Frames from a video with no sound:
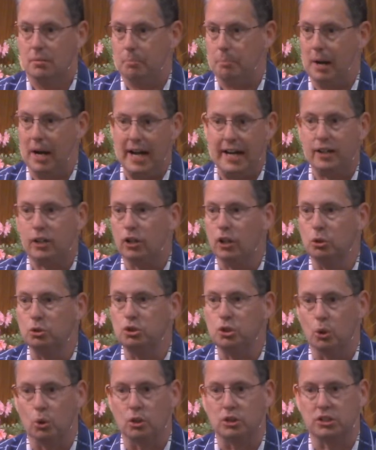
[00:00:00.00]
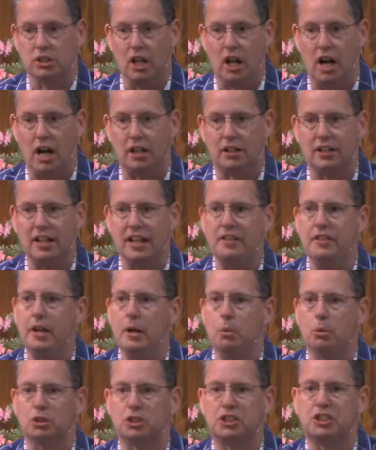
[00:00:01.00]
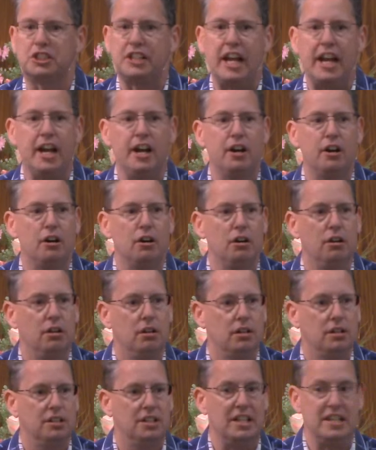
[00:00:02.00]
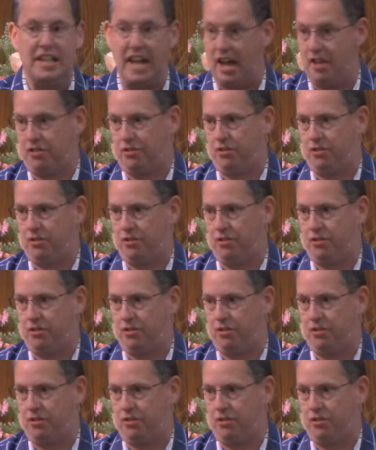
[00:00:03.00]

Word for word: behind closed doors, locked, and they were scared to death.